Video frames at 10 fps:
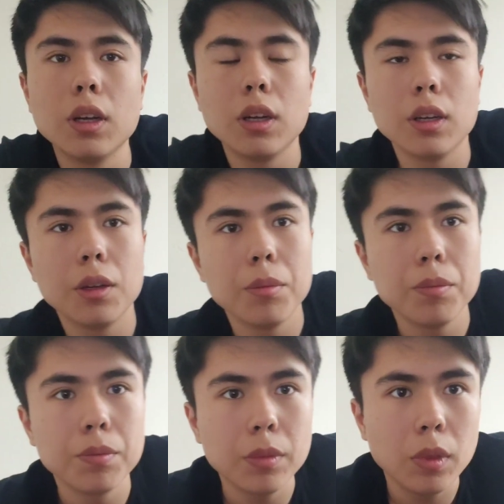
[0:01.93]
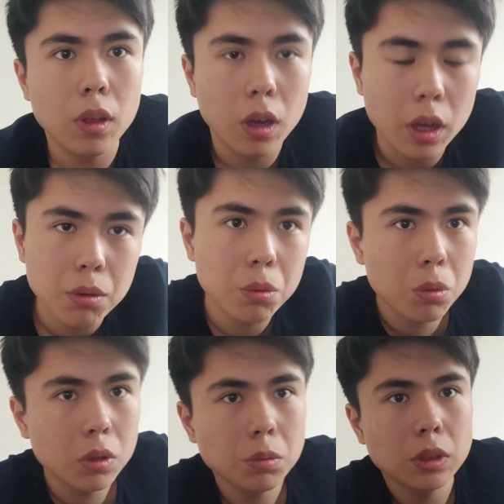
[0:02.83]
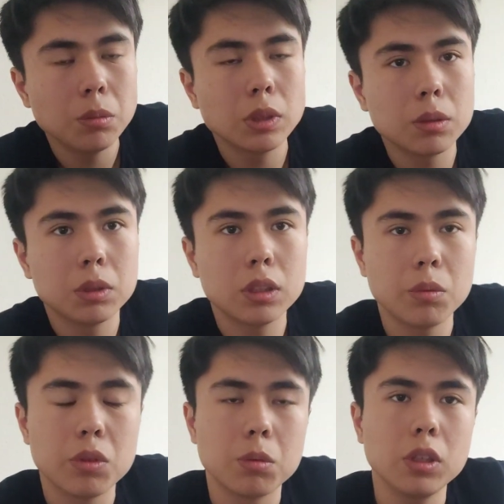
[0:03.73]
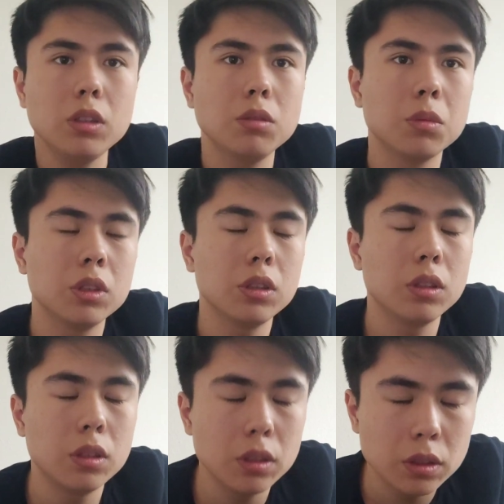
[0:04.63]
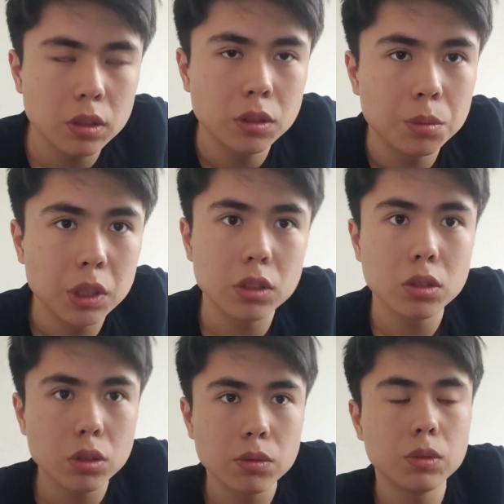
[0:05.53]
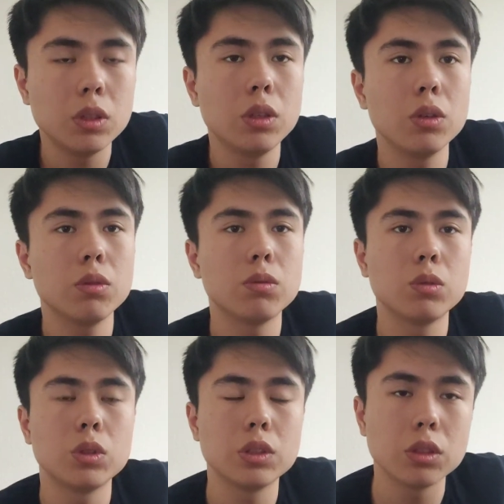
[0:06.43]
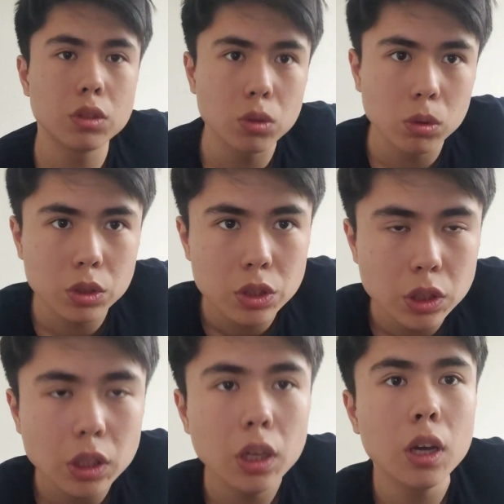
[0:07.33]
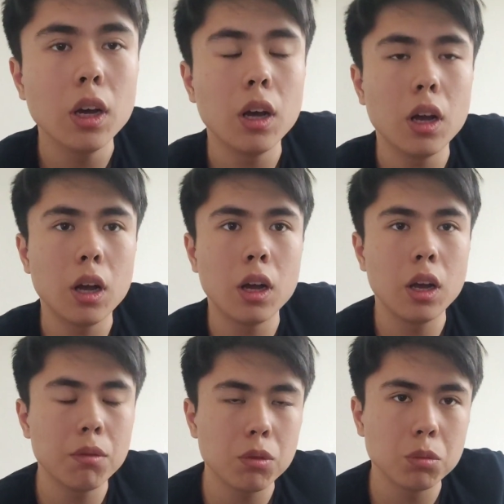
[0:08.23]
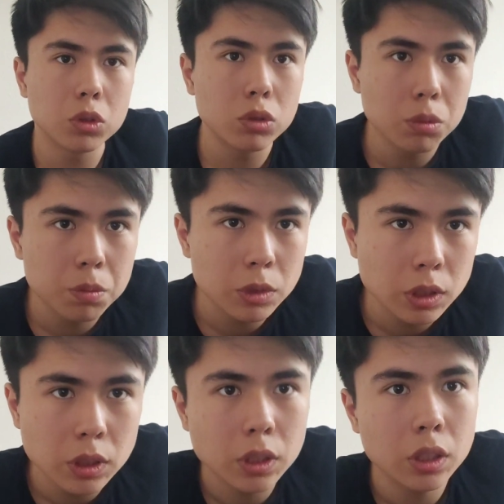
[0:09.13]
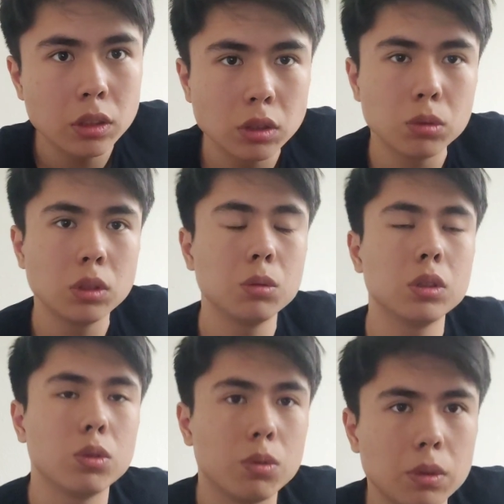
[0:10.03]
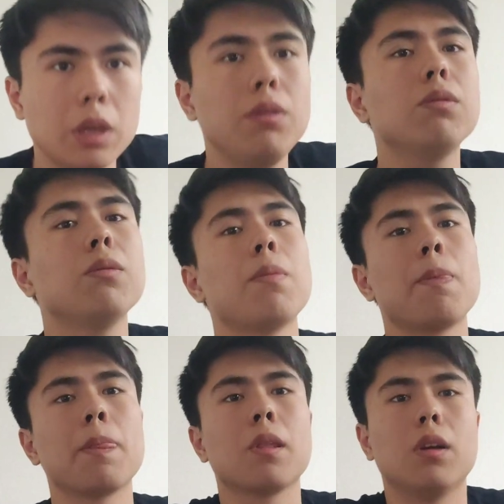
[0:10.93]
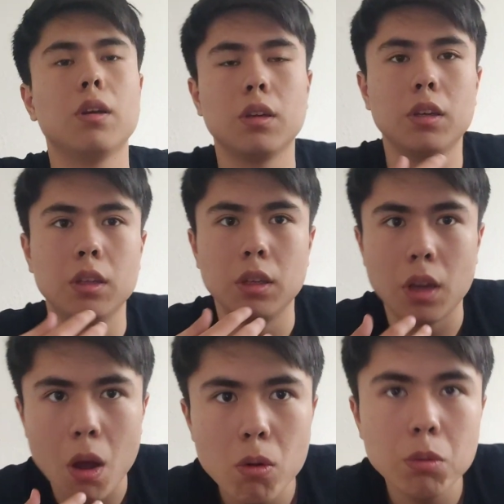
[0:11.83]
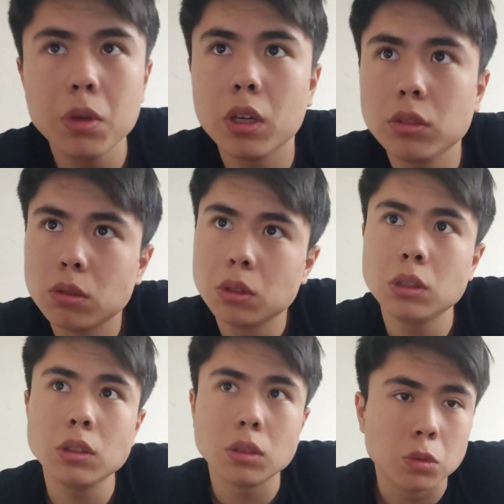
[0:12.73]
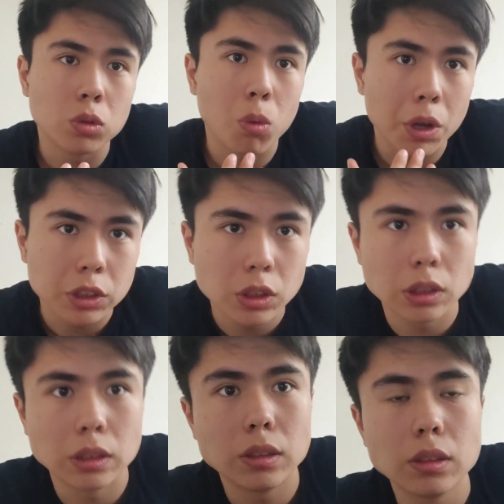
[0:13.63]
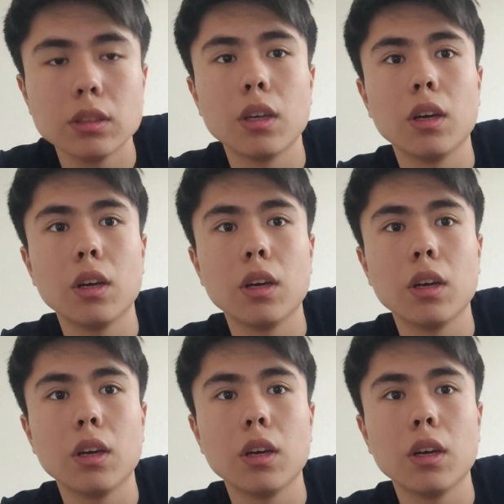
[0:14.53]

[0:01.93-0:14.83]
Um, Hi everyone, my name is Kritika Ntiman and this is my third video for sociology. I'm from the group CES 2105 and now I'll be answering some questions.